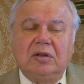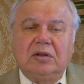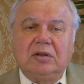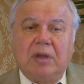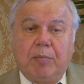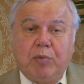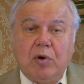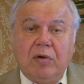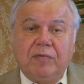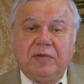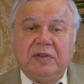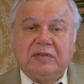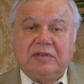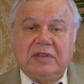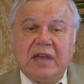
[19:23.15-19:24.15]
The proof
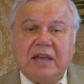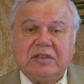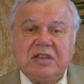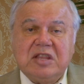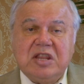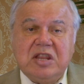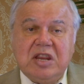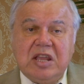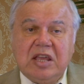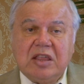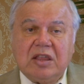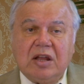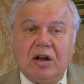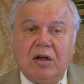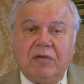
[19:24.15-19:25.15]
is that
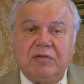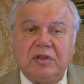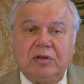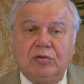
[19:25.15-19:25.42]
neither of the